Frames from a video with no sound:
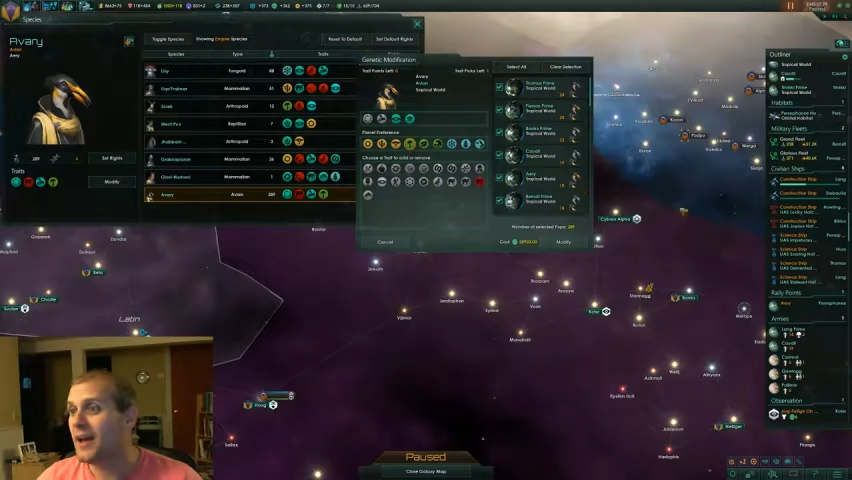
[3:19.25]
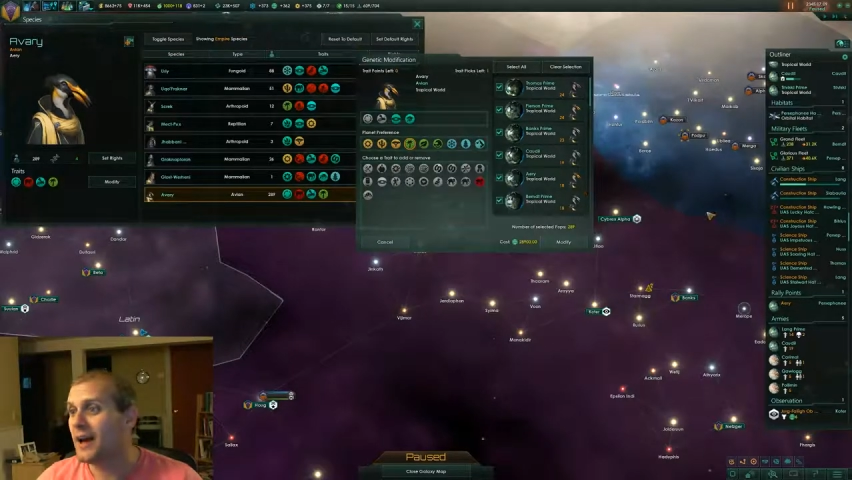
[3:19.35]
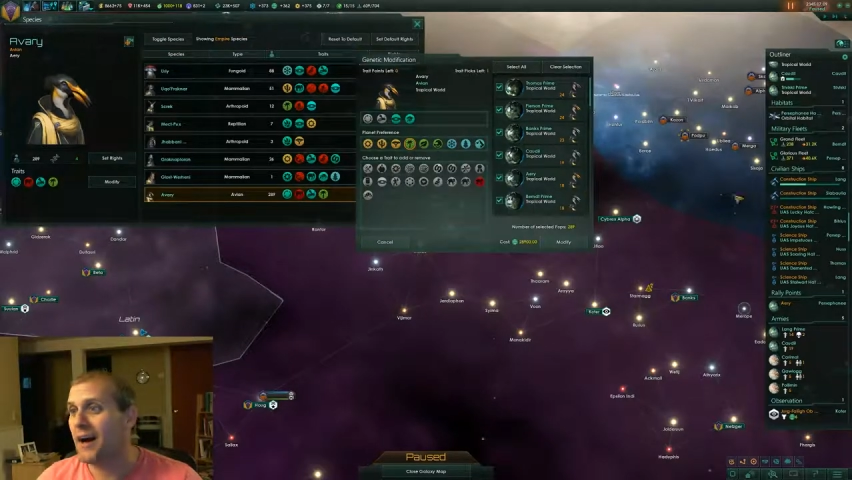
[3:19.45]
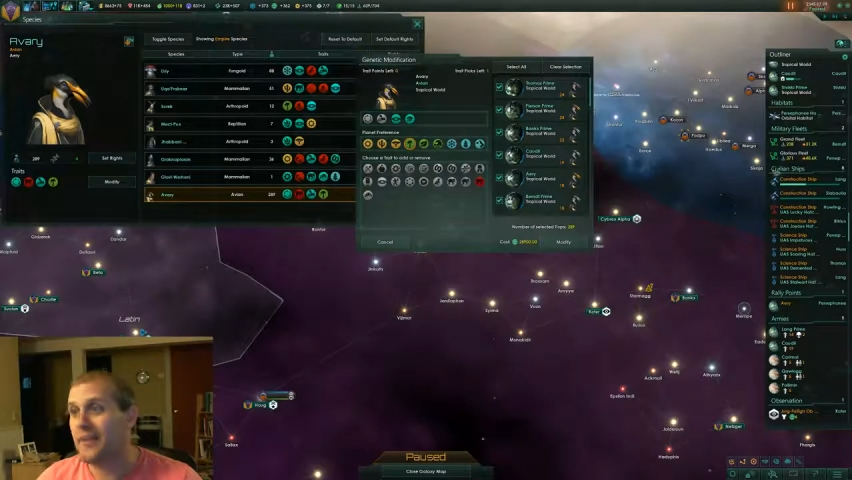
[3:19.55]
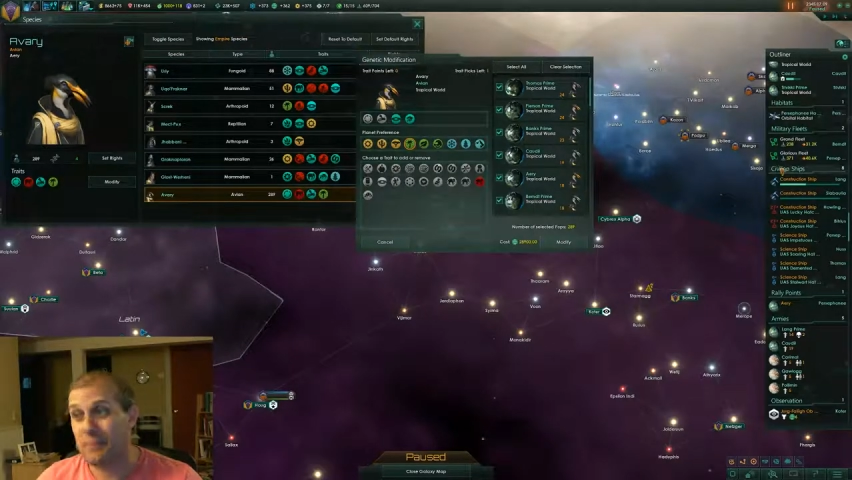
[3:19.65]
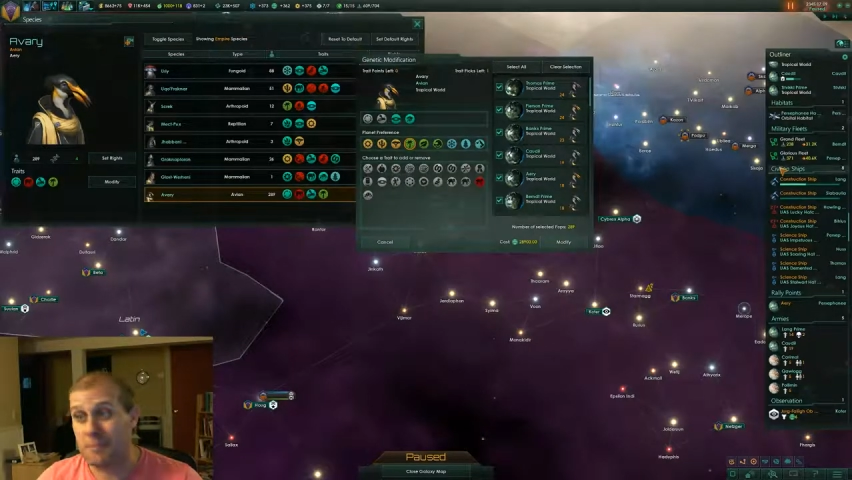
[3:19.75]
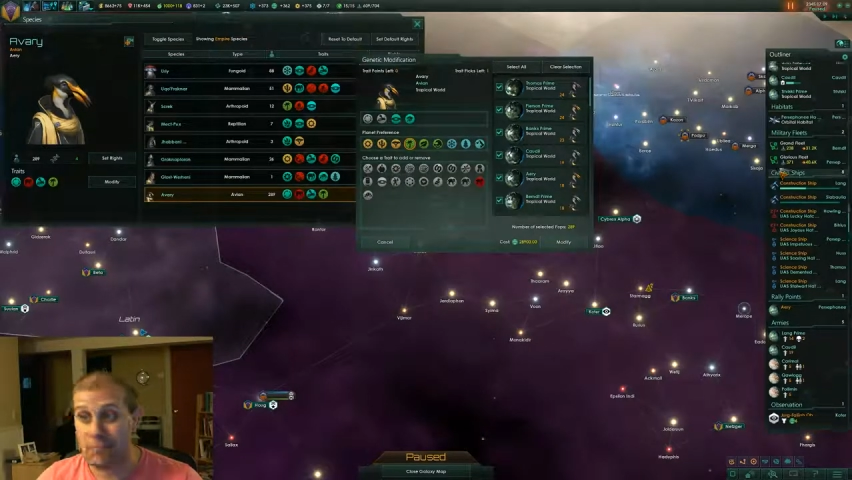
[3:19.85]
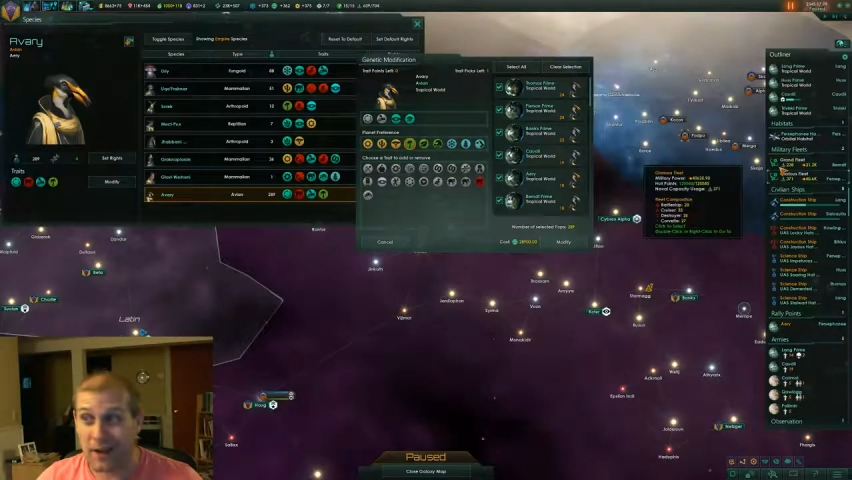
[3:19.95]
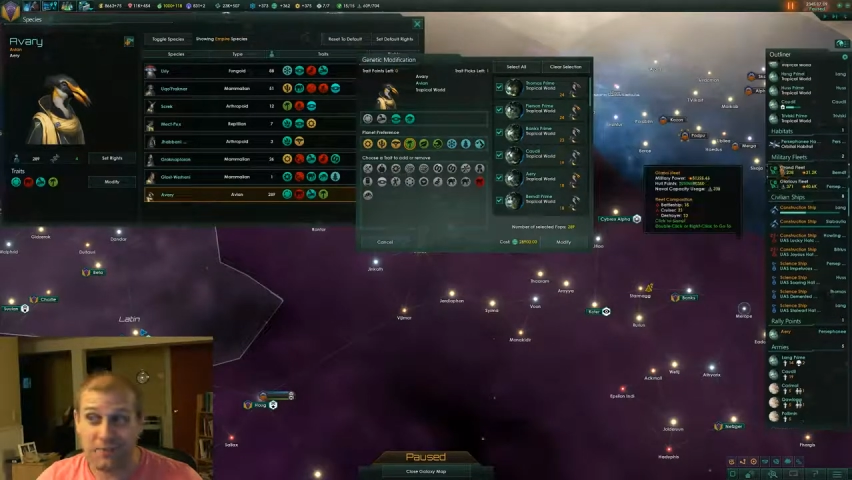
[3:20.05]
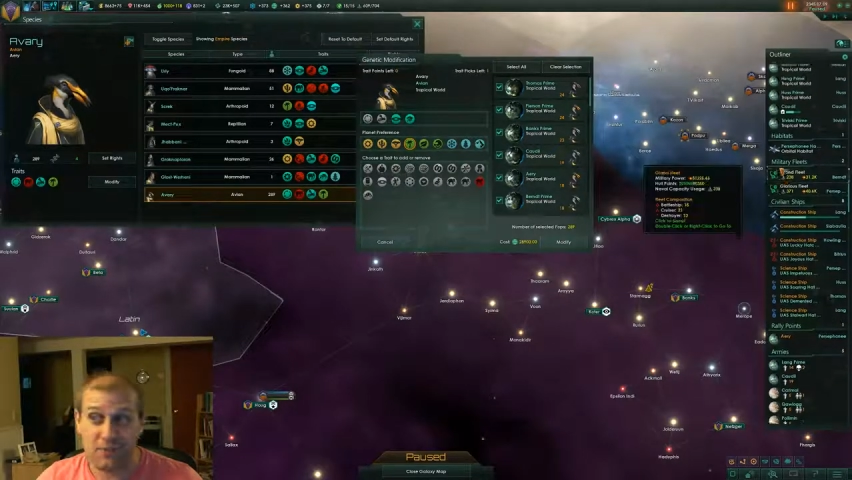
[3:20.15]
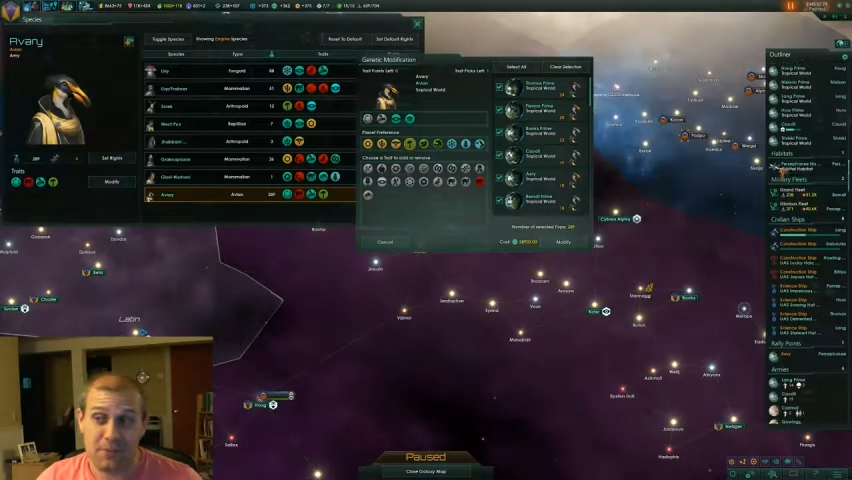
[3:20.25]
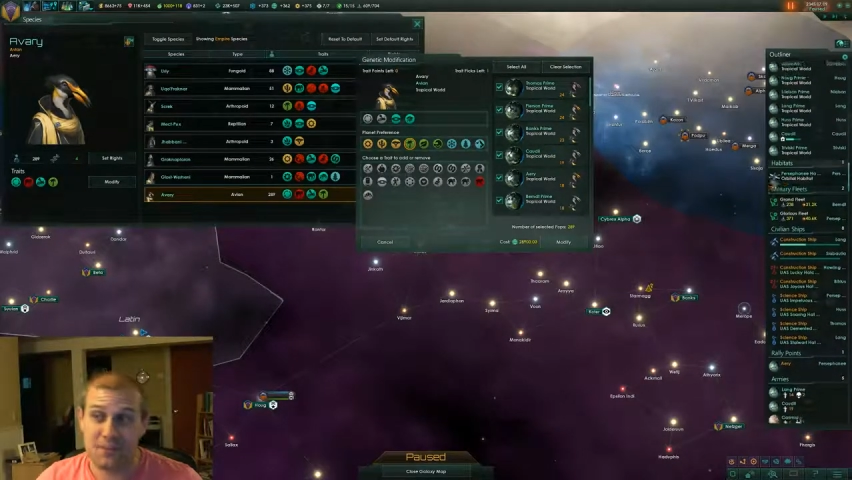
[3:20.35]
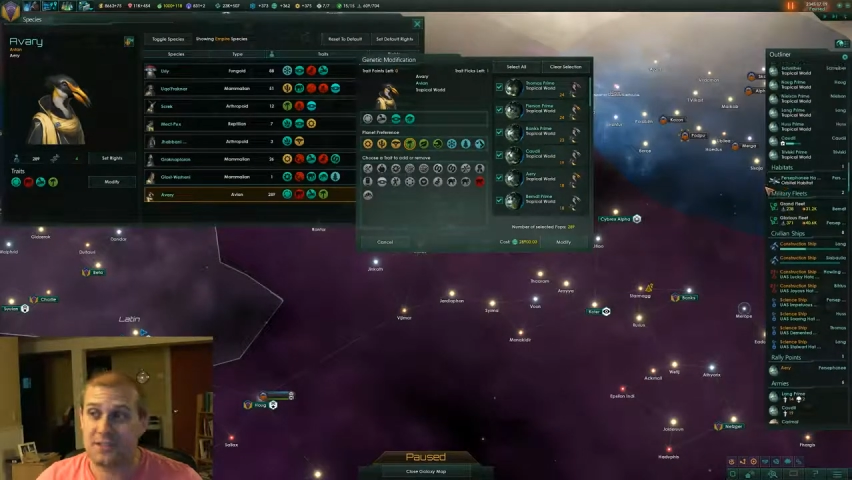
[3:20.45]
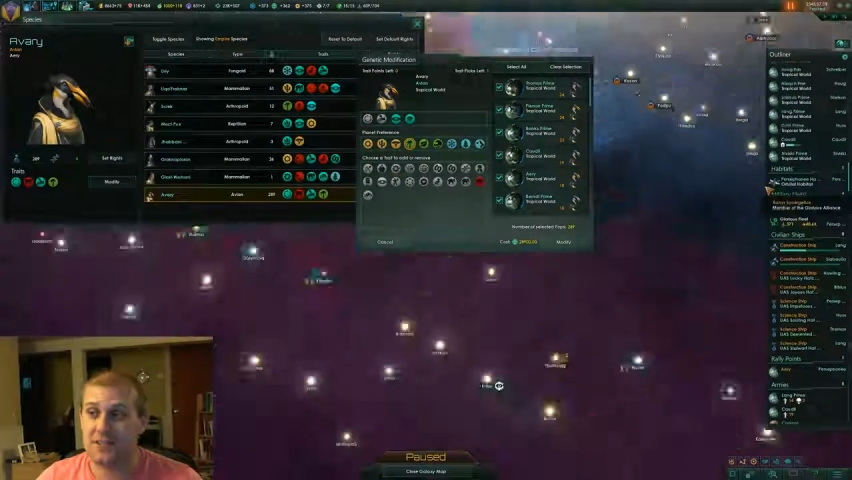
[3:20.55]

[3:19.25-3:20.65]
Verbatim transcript: Uh, that'd be bad for me at this